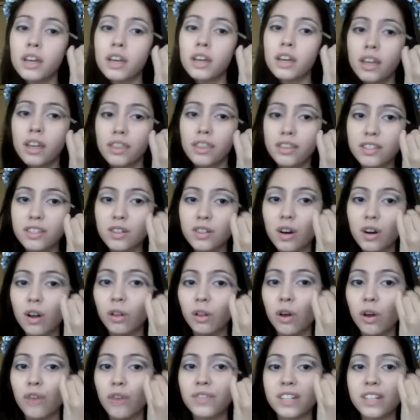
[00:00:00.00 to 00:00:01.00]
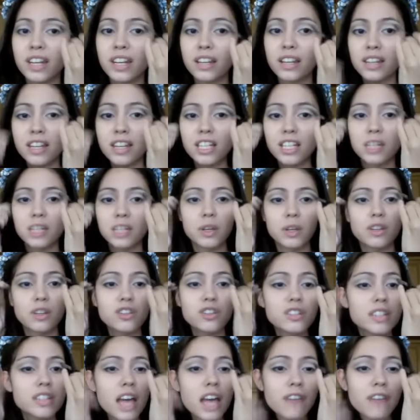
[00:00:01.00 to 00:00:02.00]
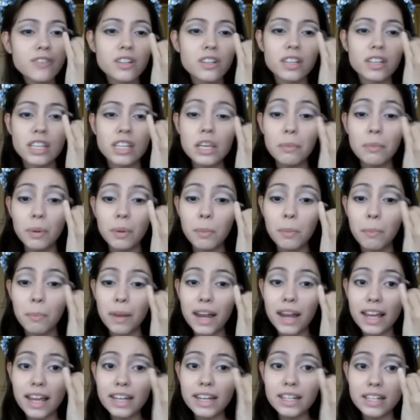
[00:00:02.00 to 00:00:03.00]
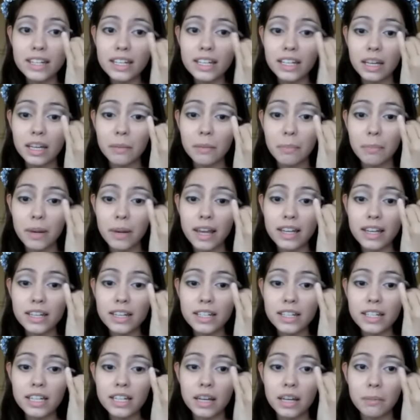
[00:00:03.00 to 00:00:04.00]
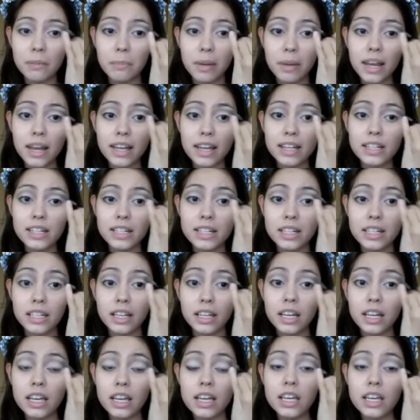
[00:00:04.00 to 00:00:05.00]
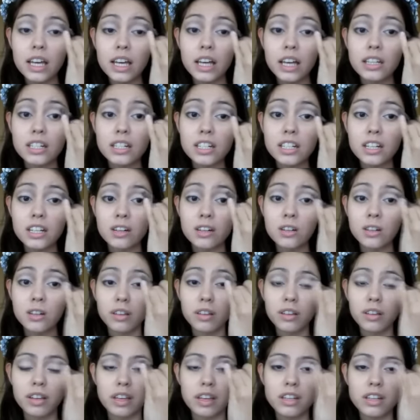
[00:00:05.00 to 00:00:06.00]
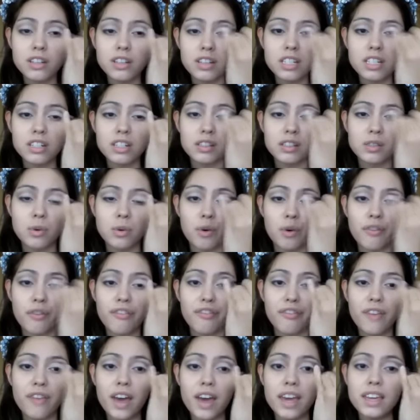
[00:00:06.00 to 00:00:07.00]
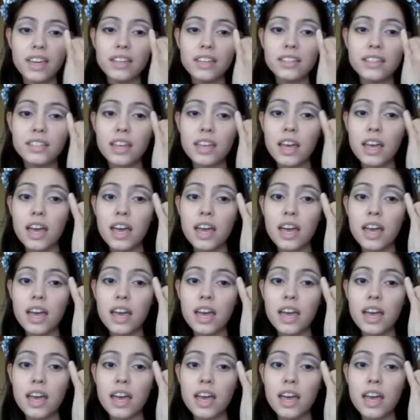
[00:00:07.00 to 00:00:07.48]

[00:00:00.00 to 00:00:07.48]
There's not a lot of technique to it. You just have to keep on blending and blending and blending until it just sort of fades.